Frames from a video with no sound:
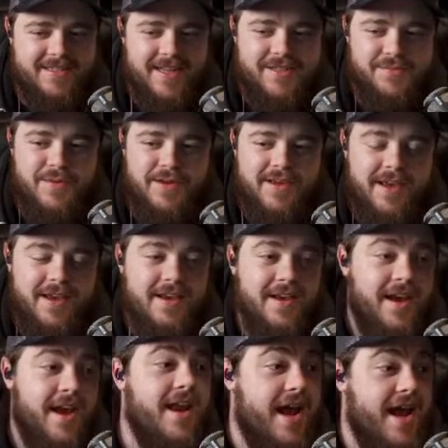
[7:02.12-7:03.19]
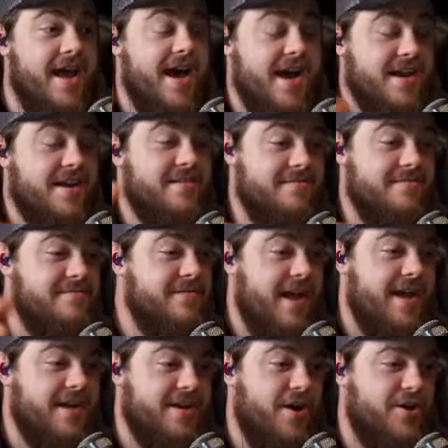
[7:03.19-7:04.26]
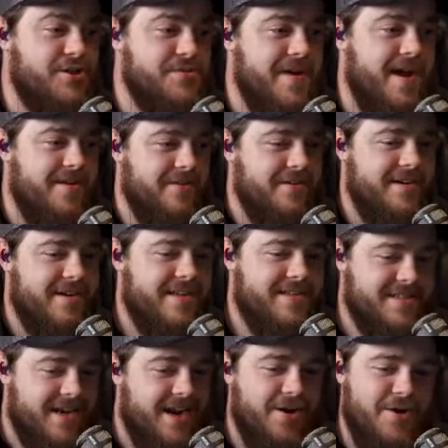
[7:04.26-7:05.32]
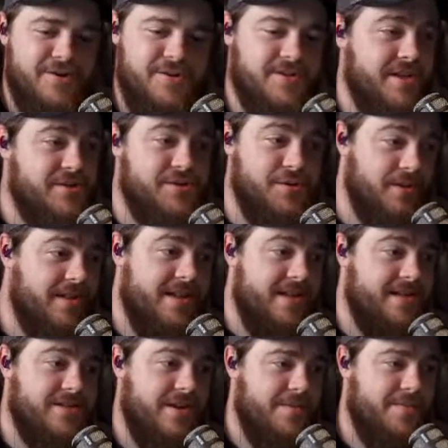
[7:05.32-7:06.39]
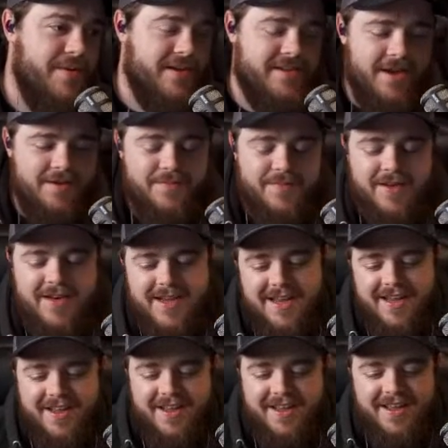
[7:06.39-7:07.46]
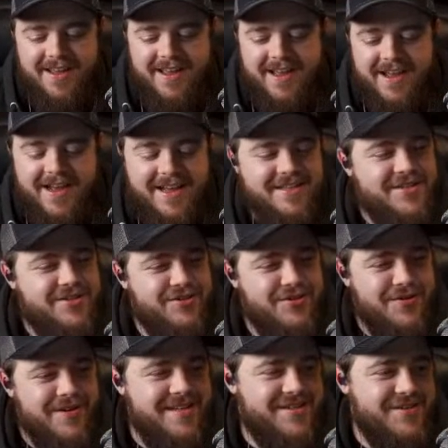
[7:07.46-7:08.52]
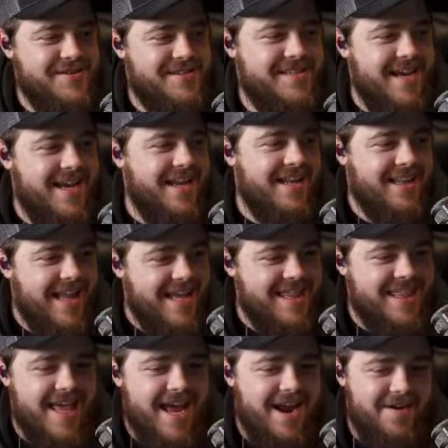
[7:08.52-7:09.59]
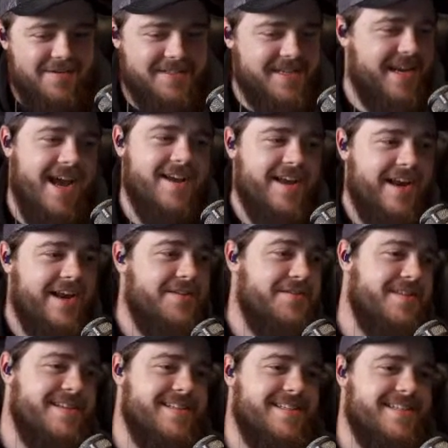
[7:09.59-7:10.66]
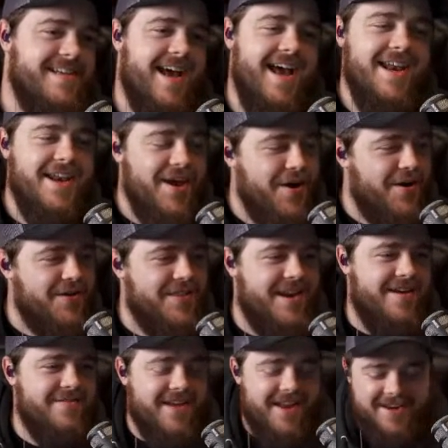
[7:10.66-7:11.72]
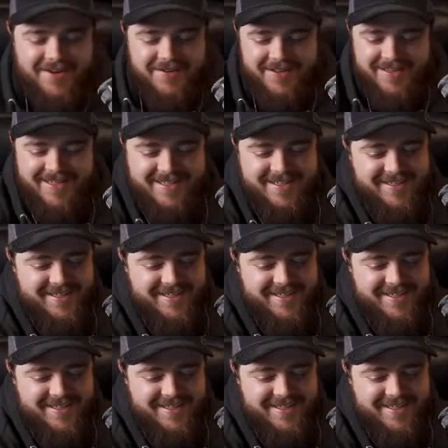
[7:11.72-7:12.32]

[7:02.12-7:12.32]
last week, and I called you out on it, and I said, I heard you say truly, and that's all I picked up. But as soon as you said it like that, I was like, I got to do this. I know that I've got to do this.